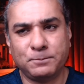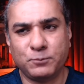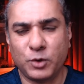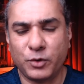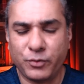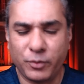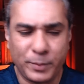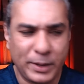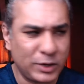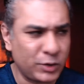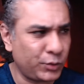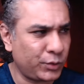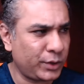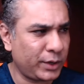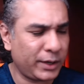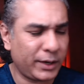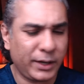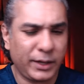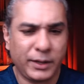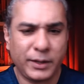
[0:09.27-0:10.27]
information
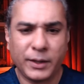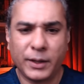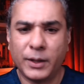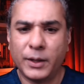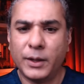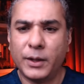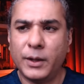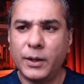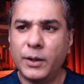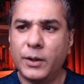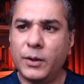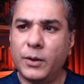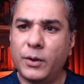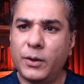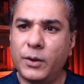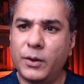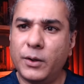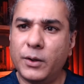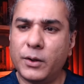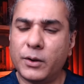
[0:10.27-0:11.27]
theory,
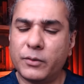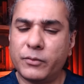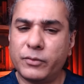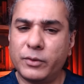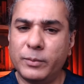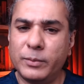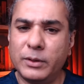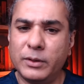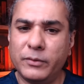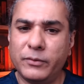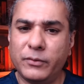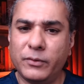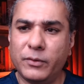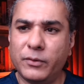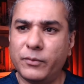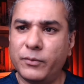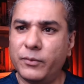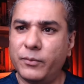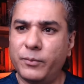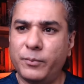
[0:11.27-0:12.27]
or from the
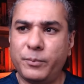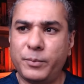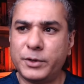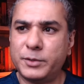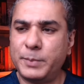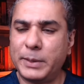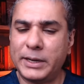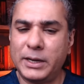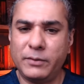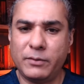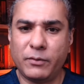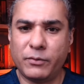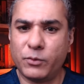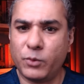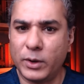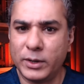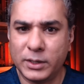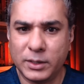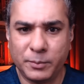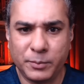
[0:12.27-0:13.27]
perspective of
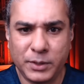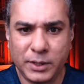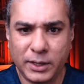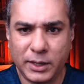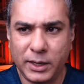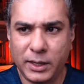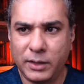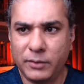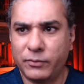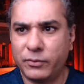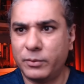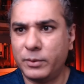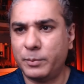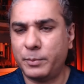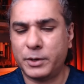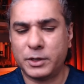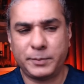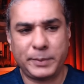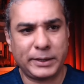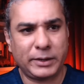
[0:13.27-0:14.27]
quantum theory, from the
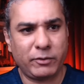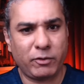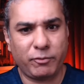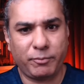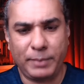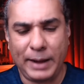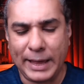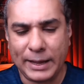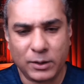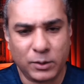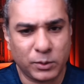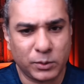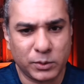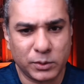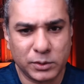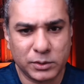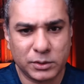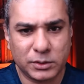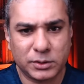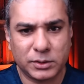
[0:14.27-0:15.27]
perspective of black
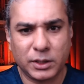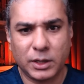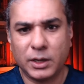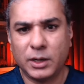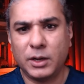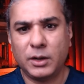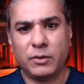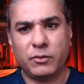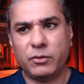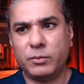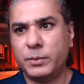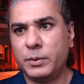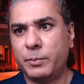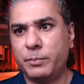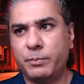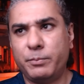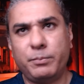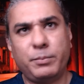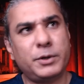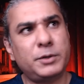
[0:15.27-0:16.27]
holes, from the
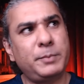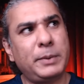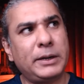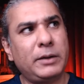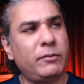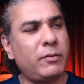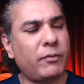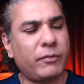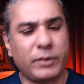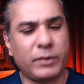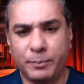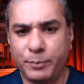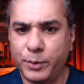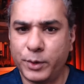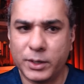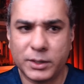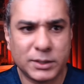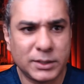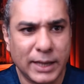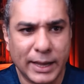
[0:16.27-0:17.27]
perspective of
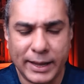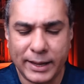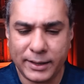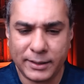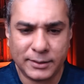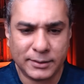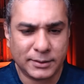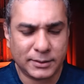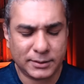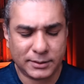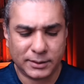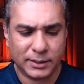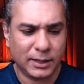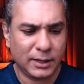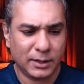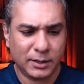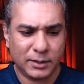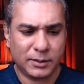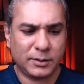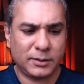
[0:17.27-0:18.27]
computer science?
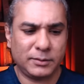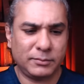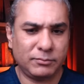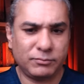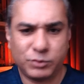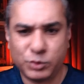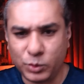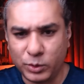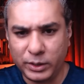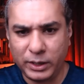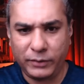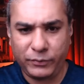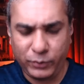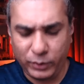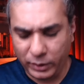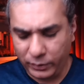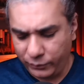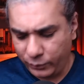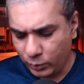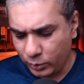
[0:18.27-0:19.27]
So
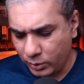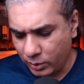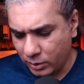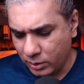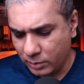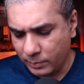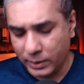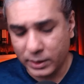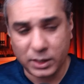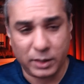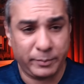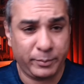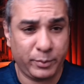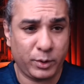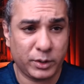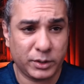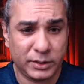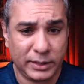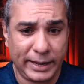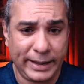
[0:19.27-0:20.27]
if you're talking about
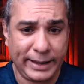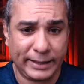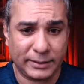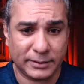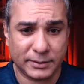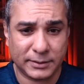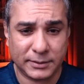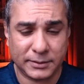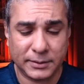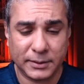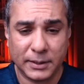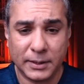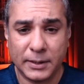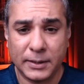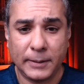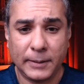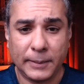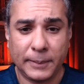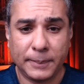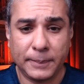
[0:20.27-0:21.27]
computer science,
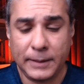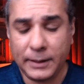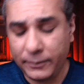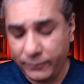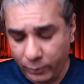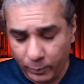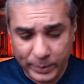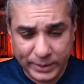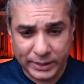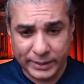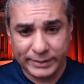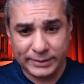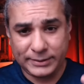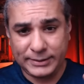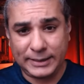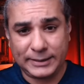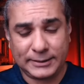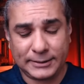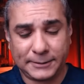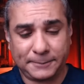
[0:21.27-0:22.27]
then information is
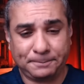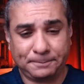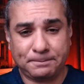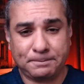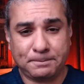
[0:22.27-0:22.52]
just